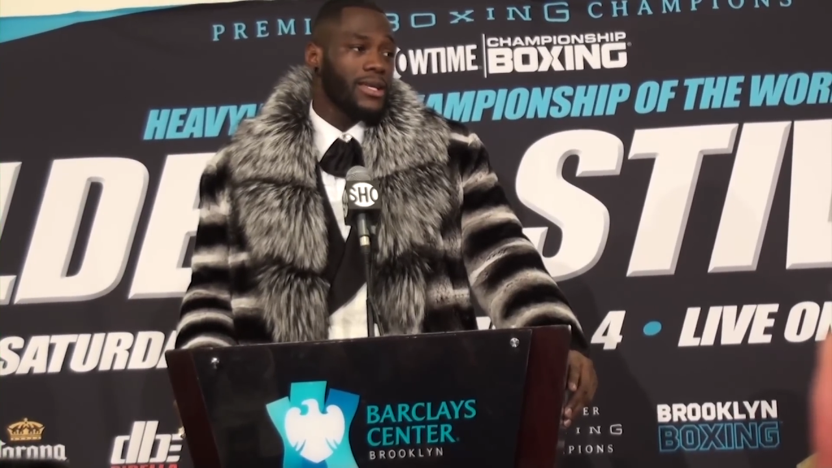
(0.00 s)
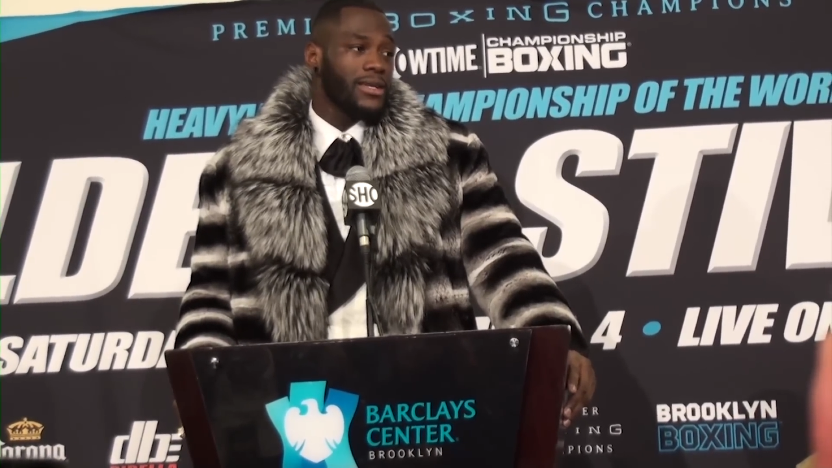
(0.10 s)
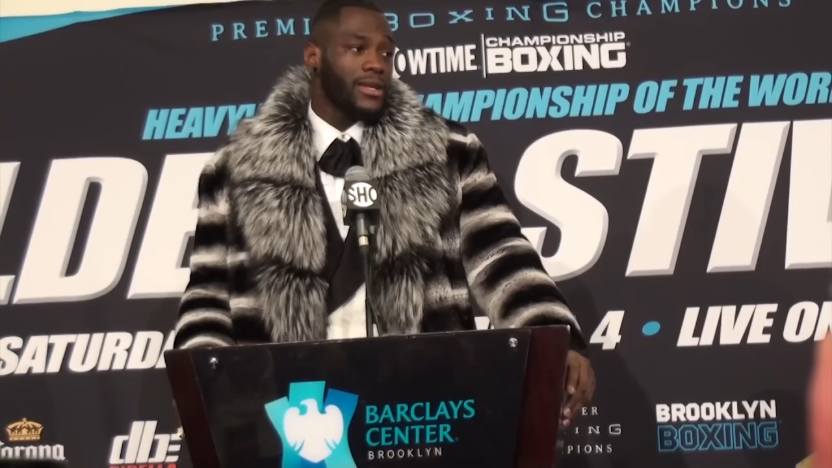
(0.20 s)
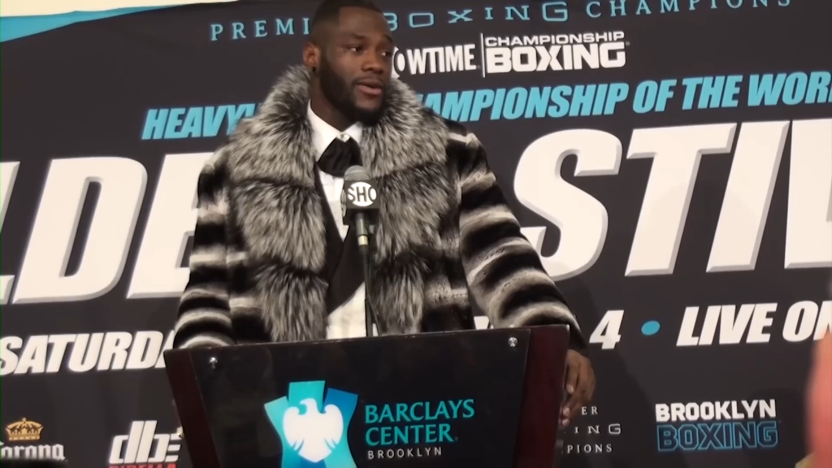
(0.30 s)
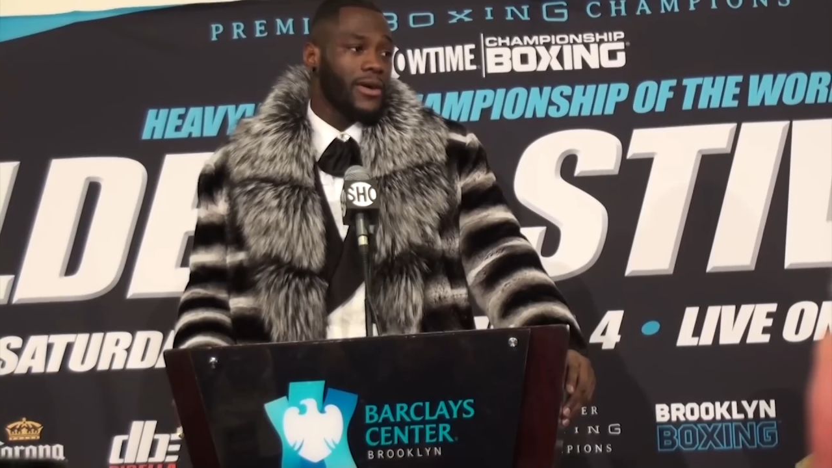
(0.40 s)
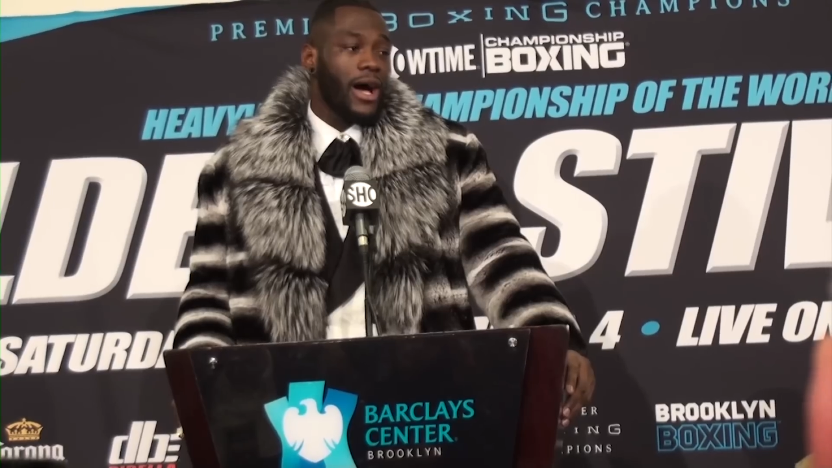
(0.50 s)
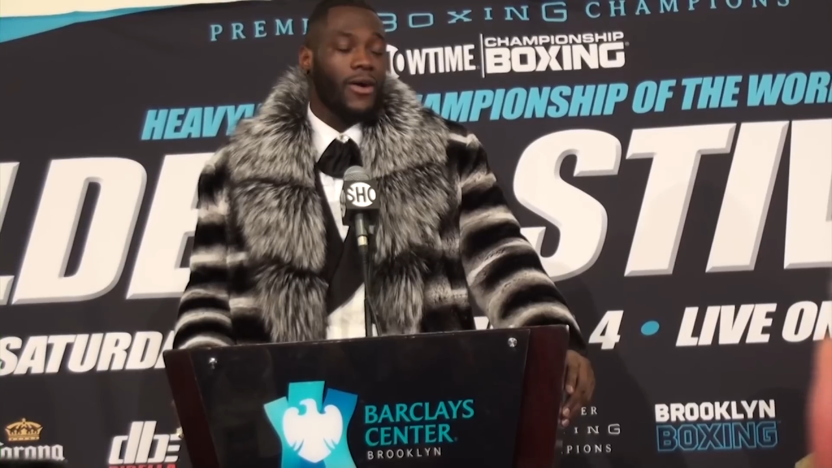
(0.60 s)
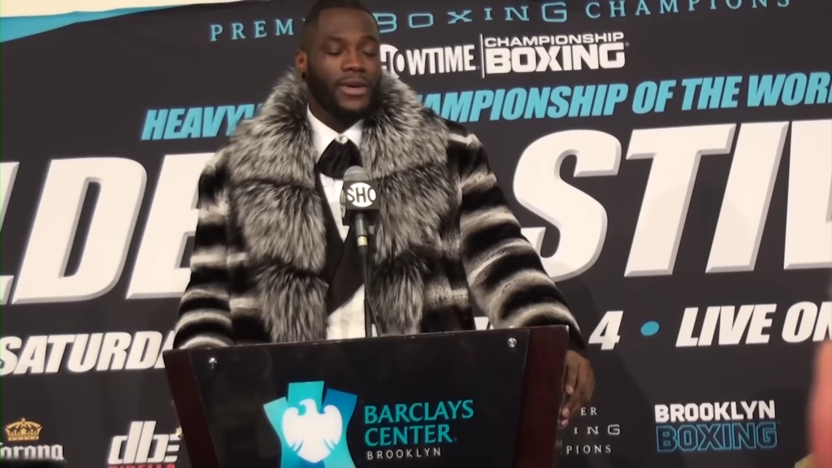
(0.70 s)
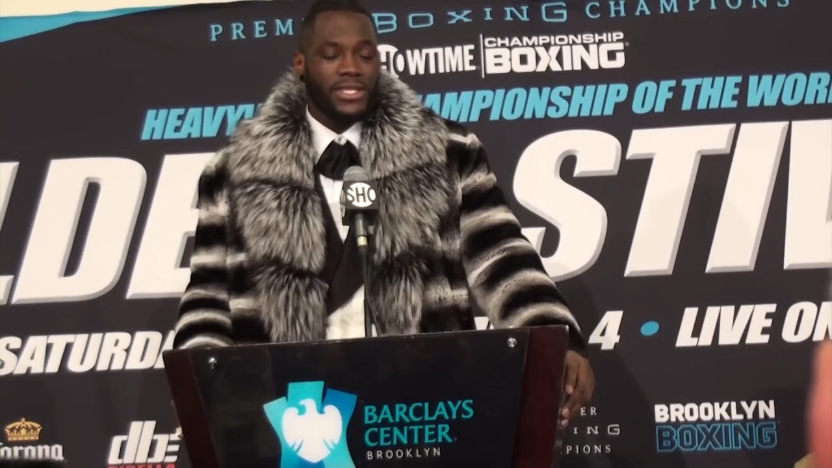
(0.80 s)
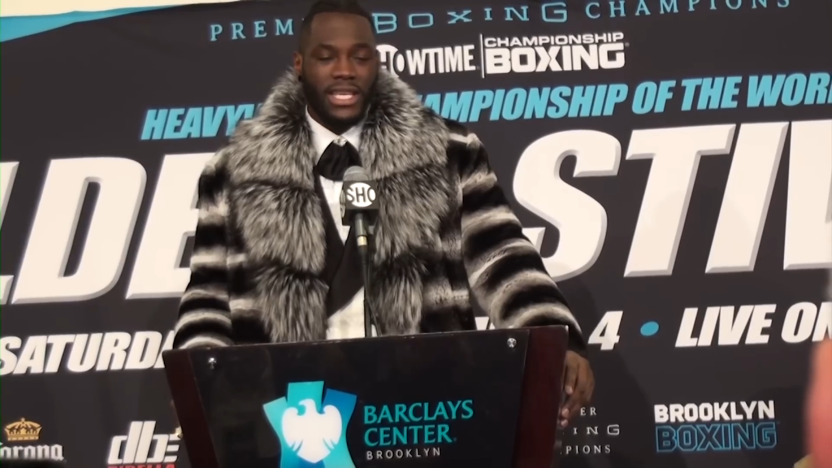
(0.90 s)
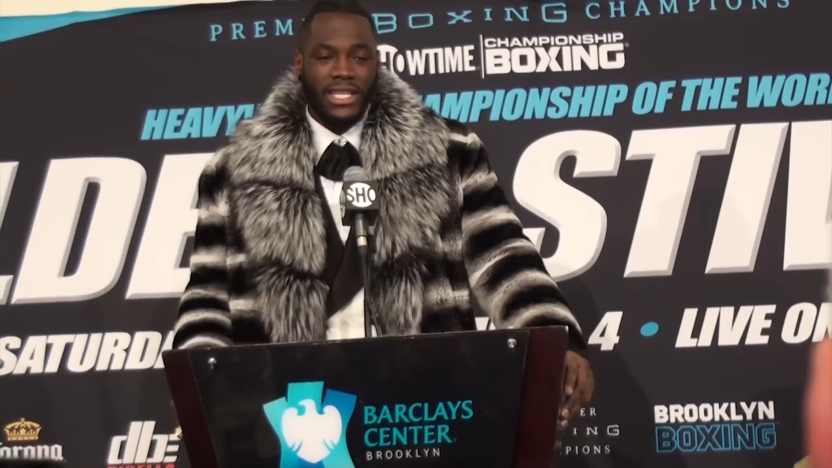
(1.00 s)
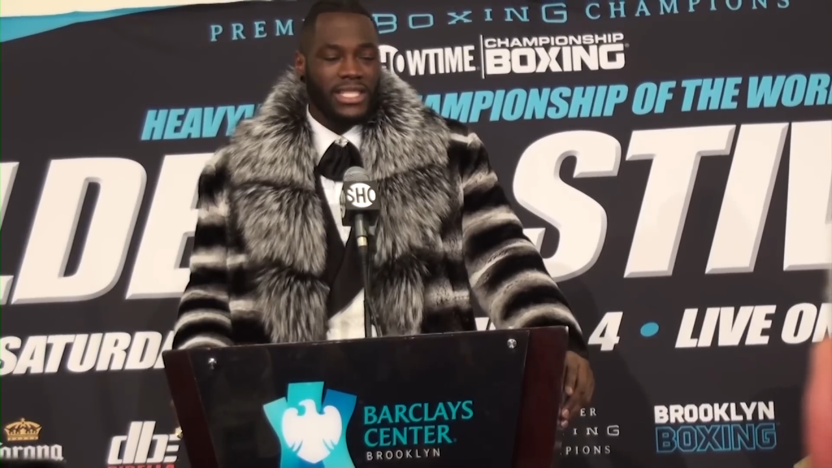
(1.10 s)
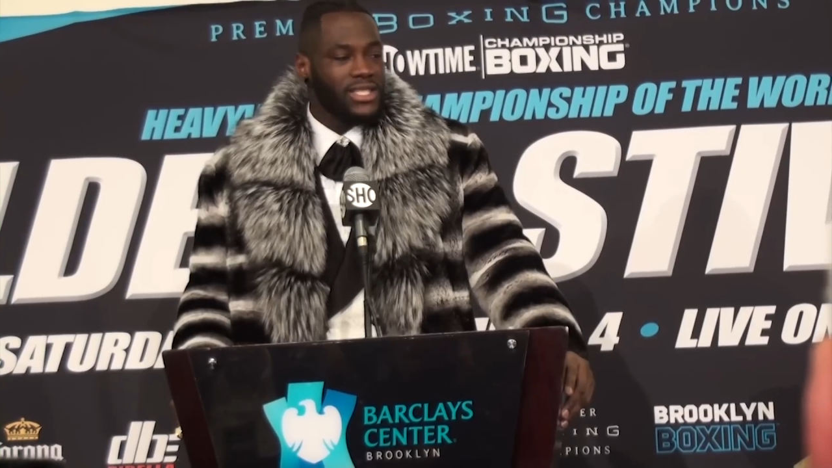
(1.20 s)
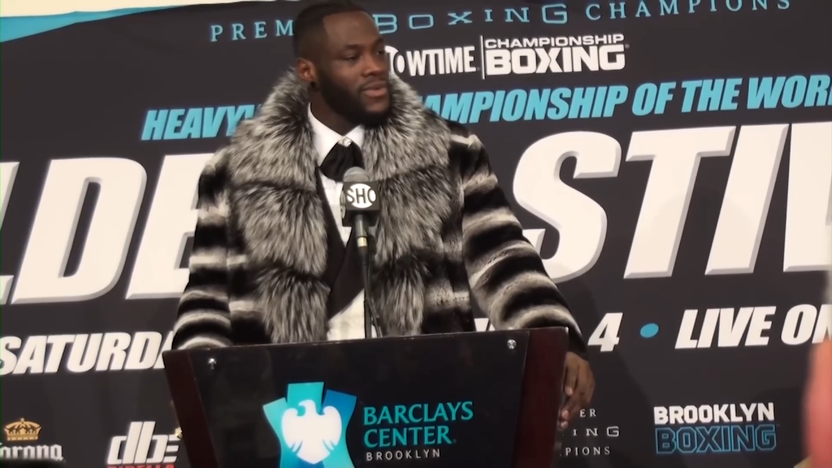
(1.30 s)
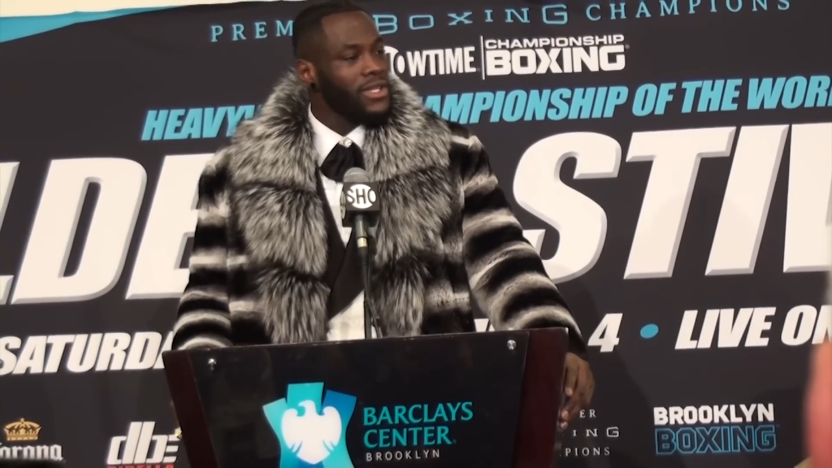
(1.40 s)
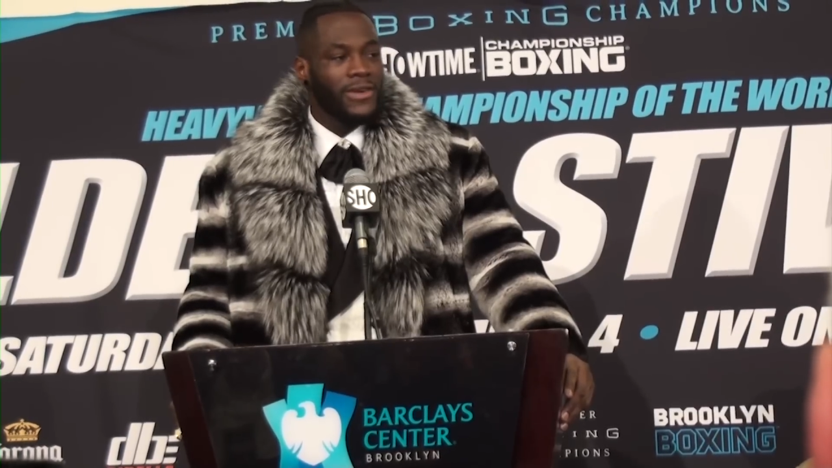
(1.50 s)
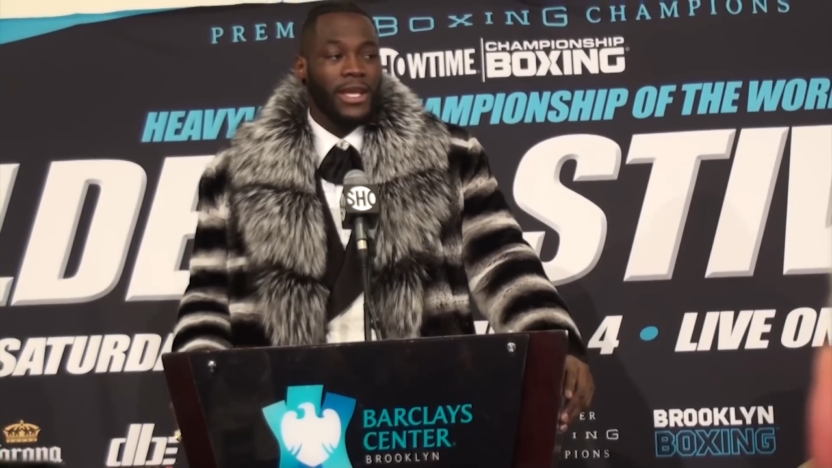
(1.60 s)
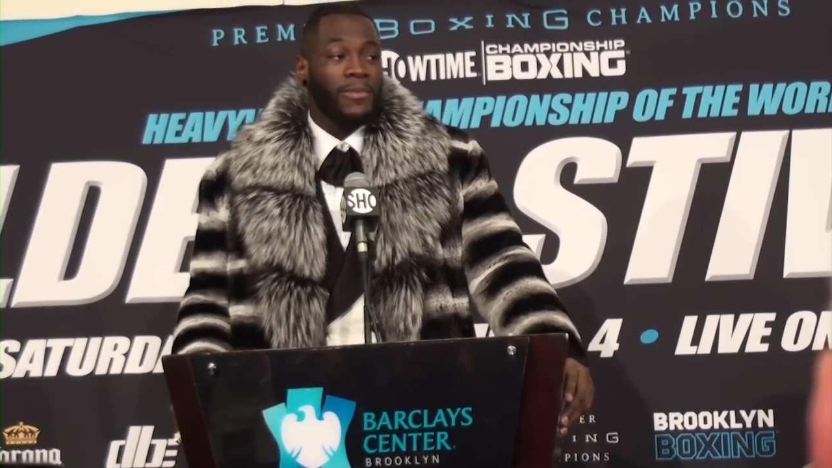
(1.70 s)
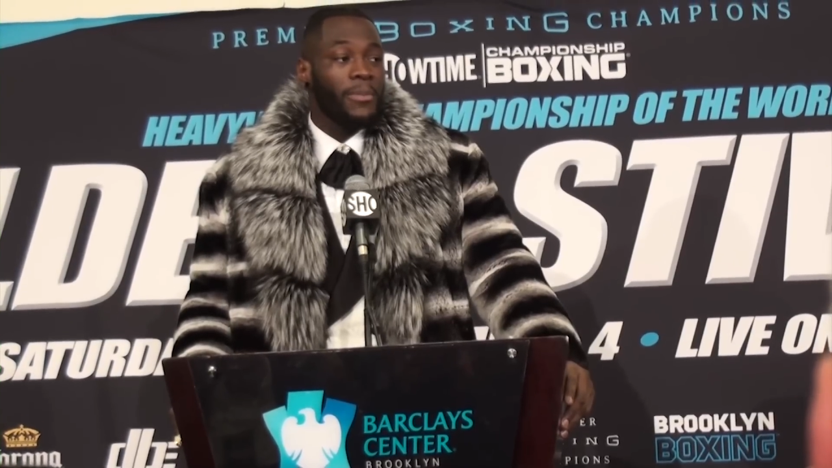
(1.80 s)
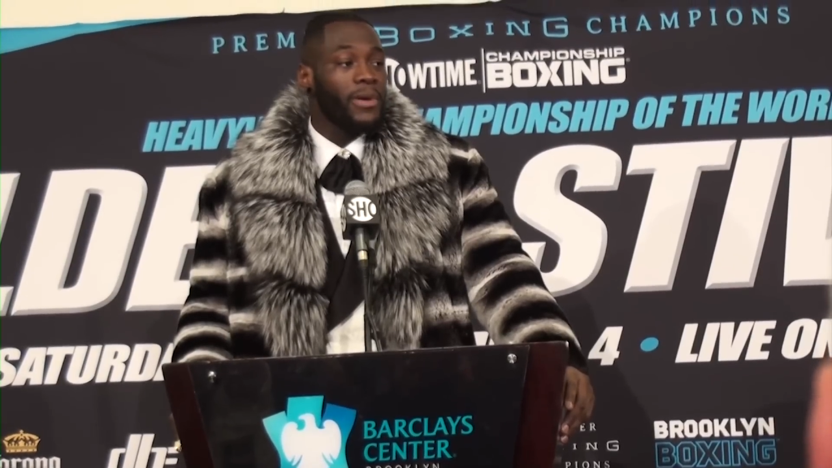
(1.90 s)
You know, mm-hmm. I always say that she wouldn't even
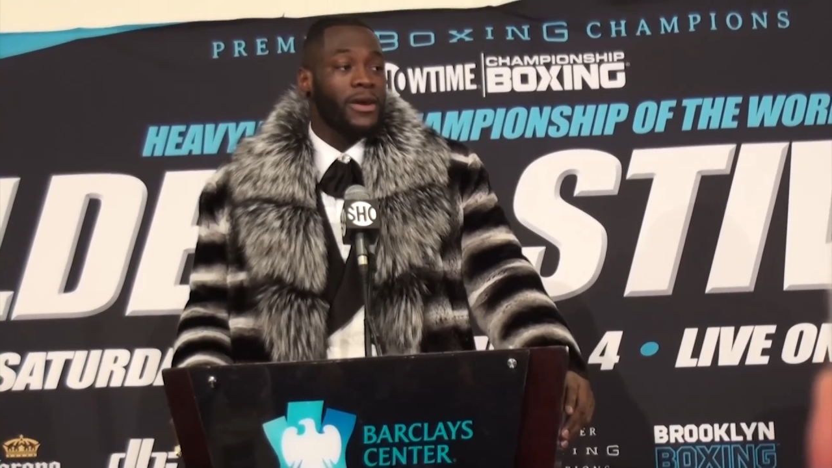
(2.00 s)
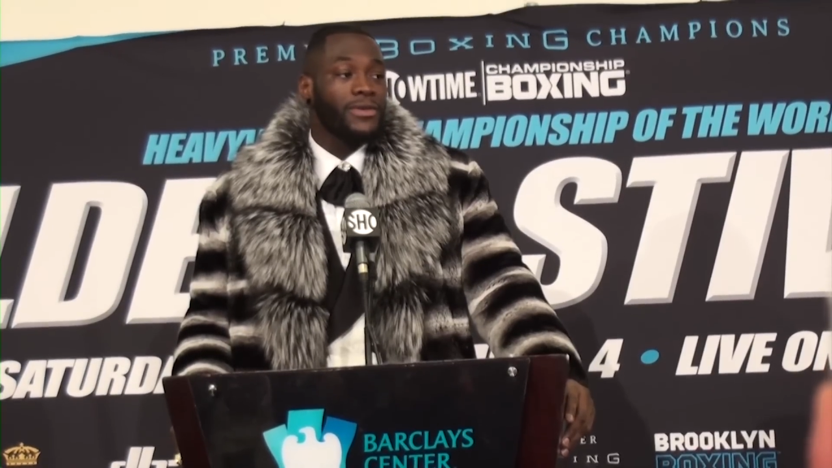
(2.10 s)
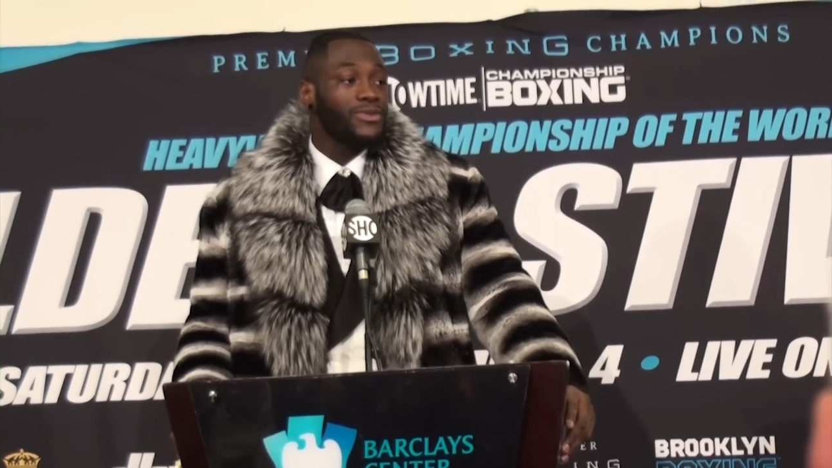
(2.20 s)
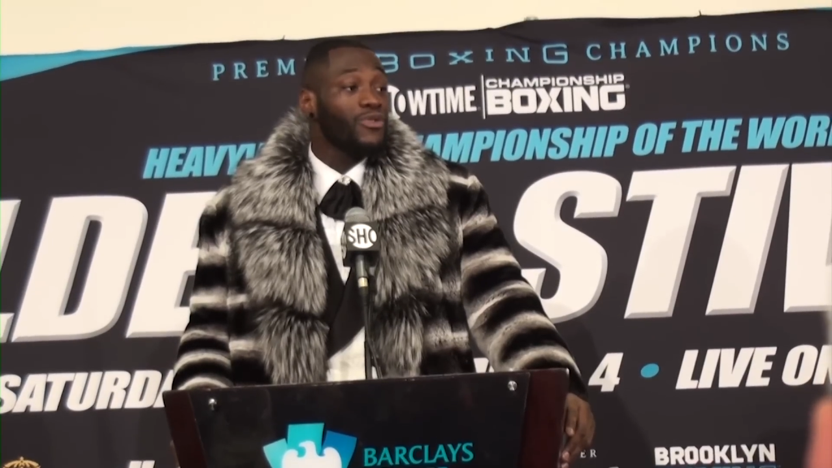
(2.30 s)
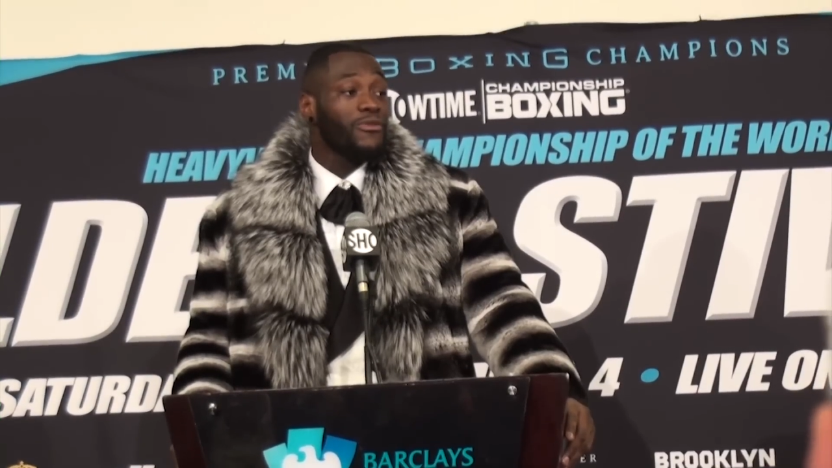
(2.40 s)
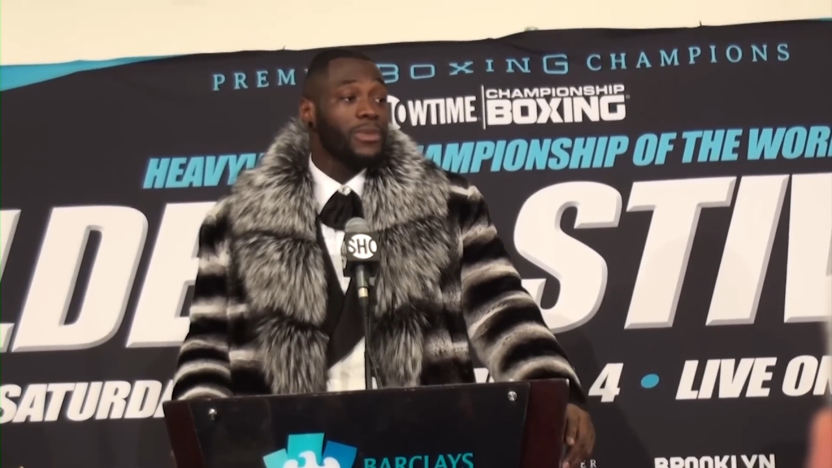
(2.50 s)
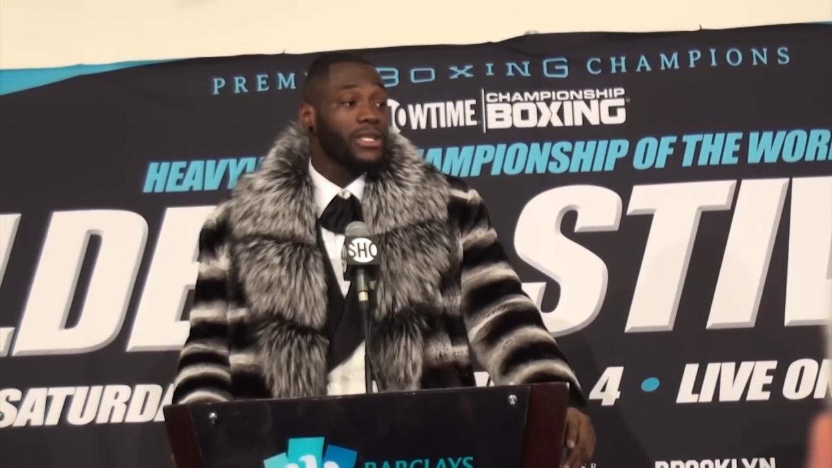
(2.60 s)
let my parents do me.